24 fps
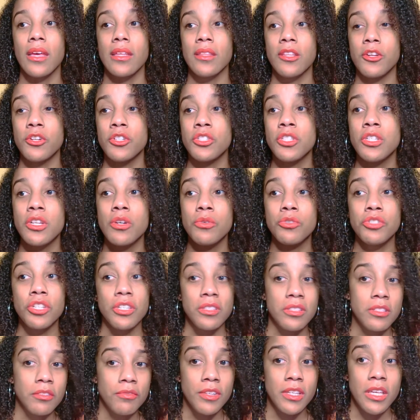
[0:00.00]
there's no
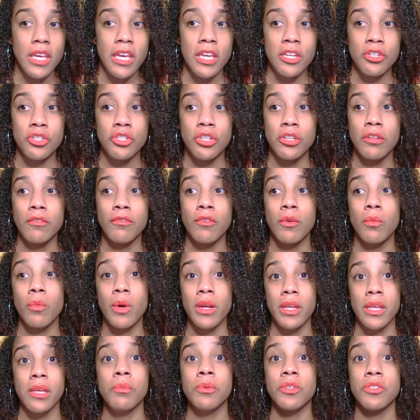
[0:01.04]
justification for
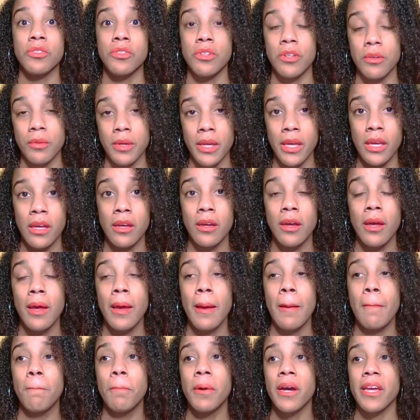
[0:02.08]
what he was doing,
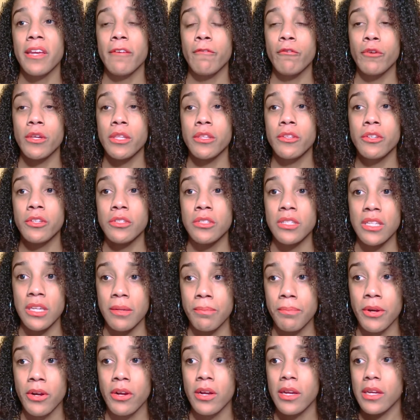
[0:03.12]
but if we look
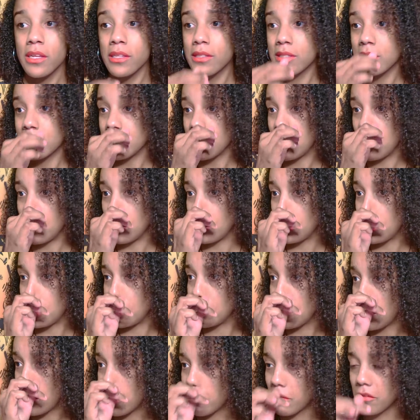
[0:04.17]
deeper, it's a
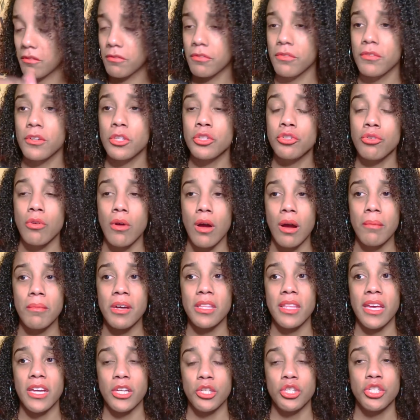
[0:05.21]
lot of
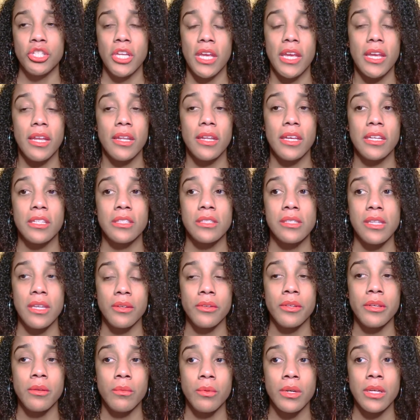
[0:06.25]
trauma that Shane is
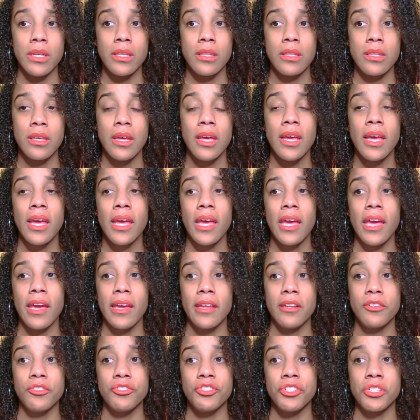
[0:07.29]
dealing with
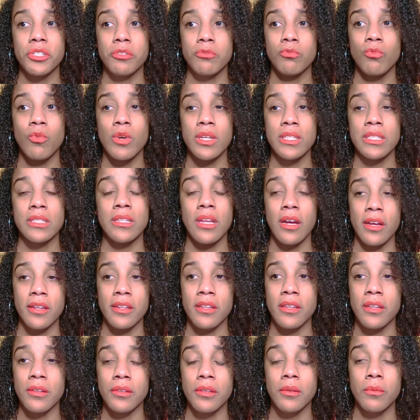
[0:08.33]
and just was
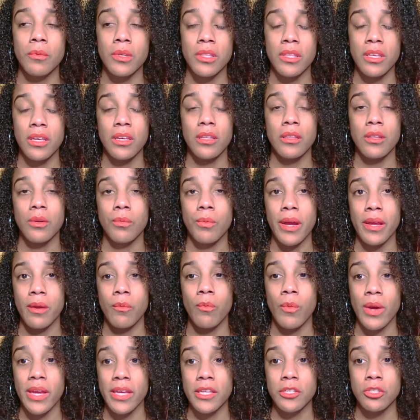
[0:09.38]
not dealing with it in the right
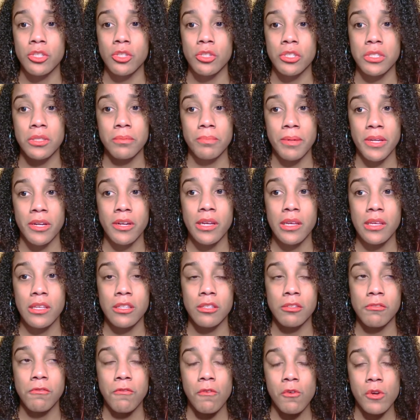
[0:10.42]
way. So Spirit
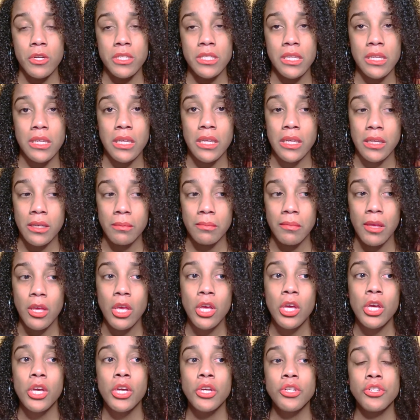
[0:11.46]
is forcing him
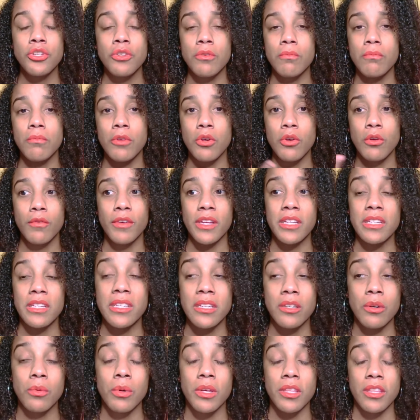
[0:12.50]
to move
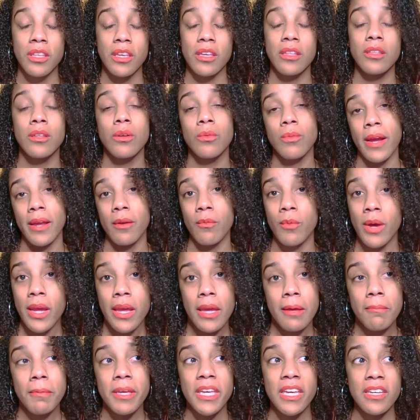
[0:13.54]
deal with it in the right
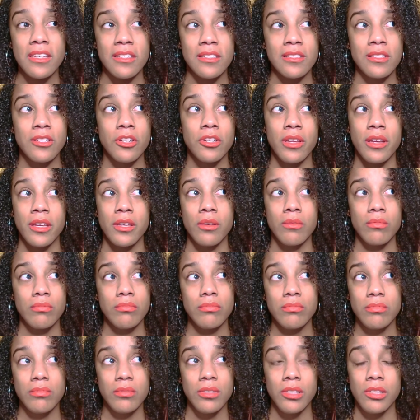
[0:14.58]
way because they're like,
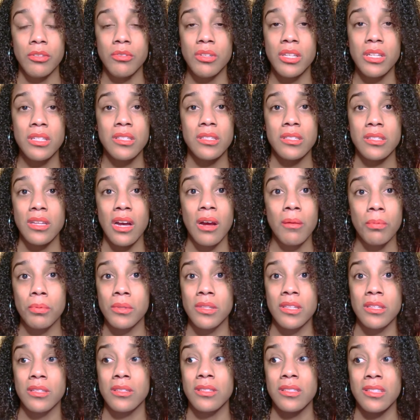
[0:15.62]
you need to stop
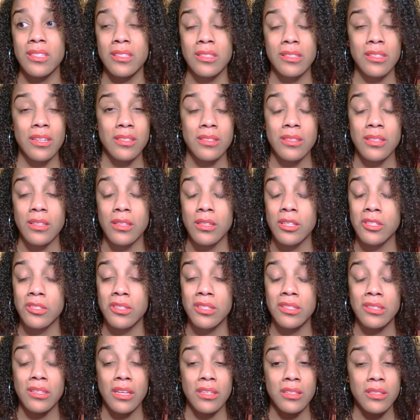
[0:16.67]
with this disgusting, these
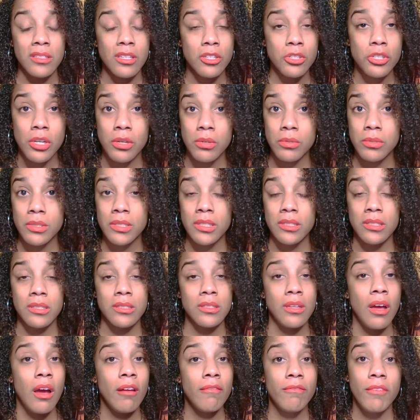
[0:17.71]
disgusting jokes. It's
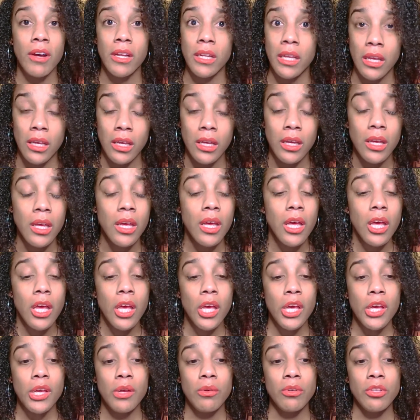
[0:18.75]
not funny.
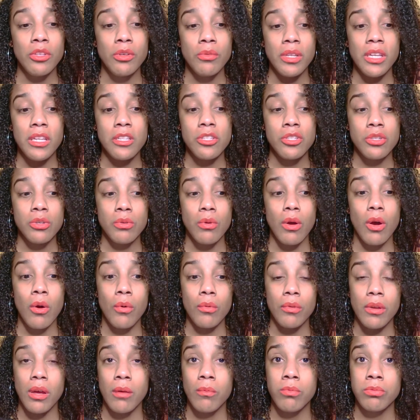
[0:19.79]
You need to
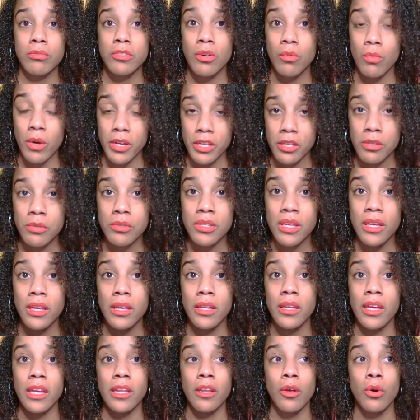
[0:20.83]
own up to what you
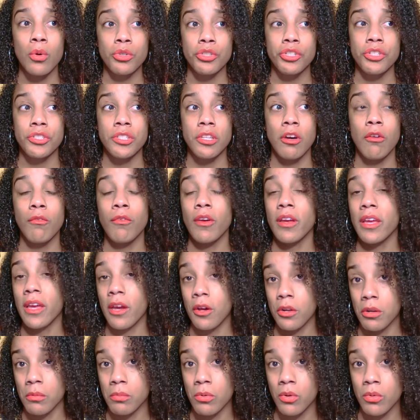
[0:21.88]
did and hold yourself
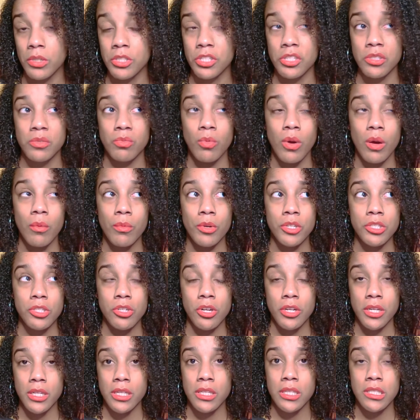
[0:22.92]
accountable, which is what we're
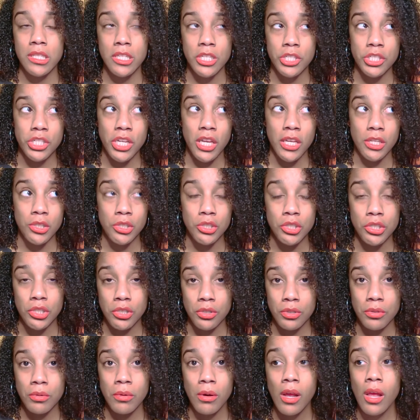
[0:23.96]
starting to see Shane
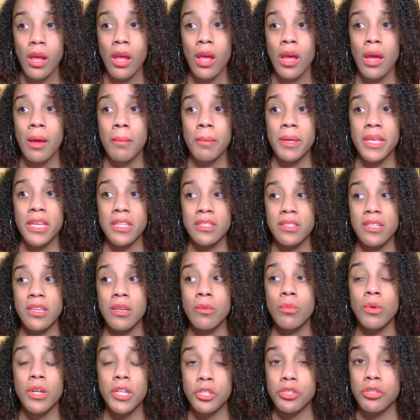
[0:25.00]
do because he
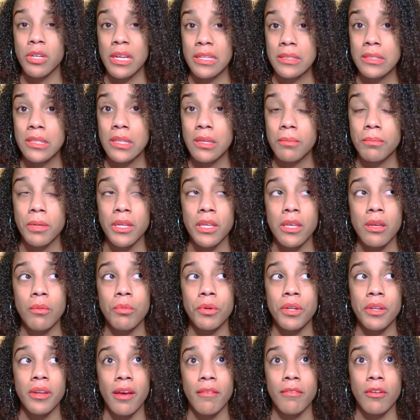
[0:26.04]
would address it, but he
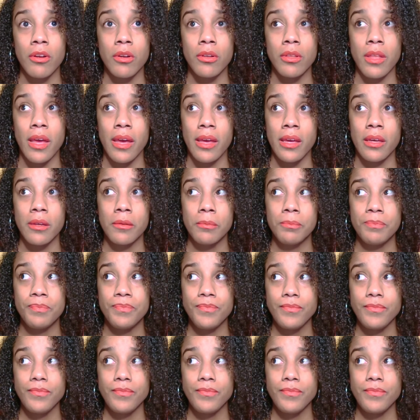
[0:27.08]
would never like,